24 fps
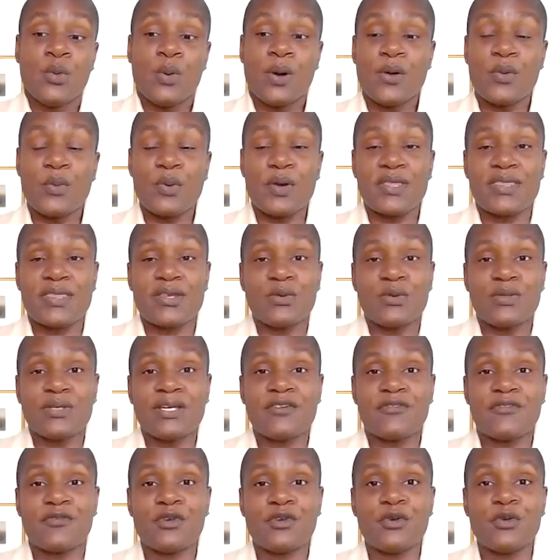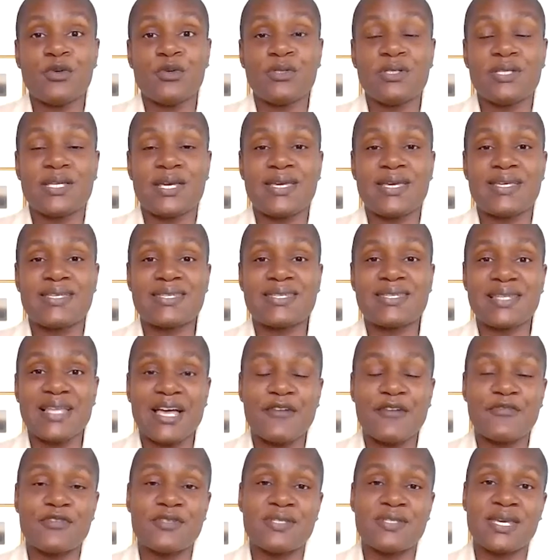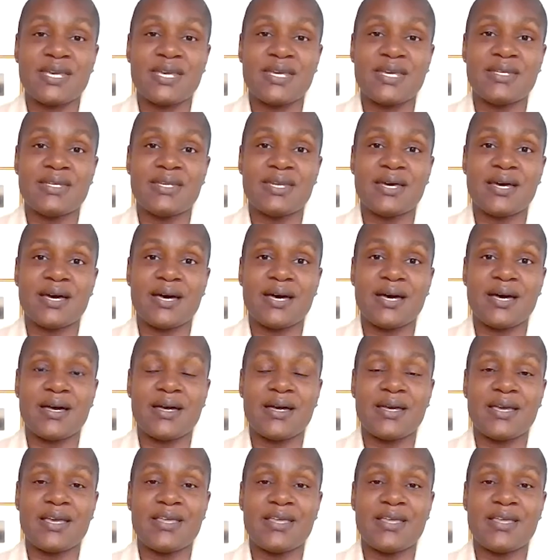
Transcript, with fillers: Well, with only a few days left in uh,